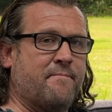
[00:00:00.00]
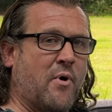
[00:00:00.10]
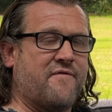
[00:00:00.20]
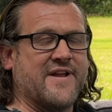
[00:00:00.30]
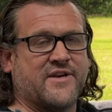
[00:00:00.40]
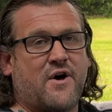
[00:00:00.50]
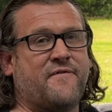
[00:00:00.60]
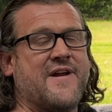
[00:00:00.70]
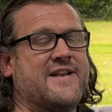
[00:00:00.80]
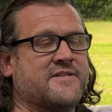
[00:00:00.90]
boyfriend,
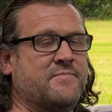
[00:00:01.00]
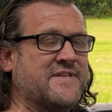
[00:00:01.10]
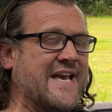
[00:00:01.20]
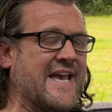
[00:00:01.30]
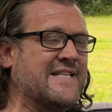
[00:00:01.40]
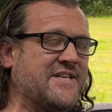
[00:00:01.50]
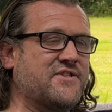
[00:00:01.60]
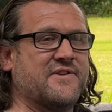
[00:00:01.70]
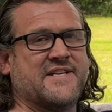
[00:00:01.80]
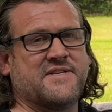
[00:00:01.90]
girlfriend has been saying,
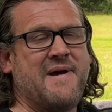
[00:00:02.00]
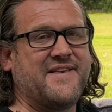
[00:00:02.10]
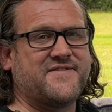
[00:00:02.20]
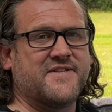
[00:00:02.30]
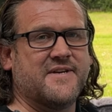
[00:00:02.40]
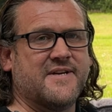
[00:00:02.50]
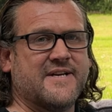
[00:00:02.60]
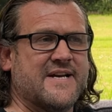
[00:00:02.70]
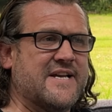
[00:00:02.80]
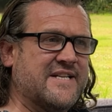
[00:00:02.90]
listen, it's a mess.
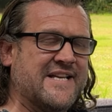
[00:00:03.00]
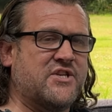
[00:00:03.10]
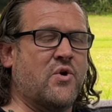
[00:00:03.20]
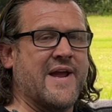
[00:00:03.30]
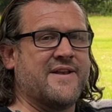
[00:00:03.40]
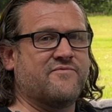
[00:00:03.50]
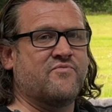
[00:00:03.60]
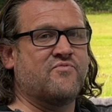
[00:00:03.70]
You need to go in,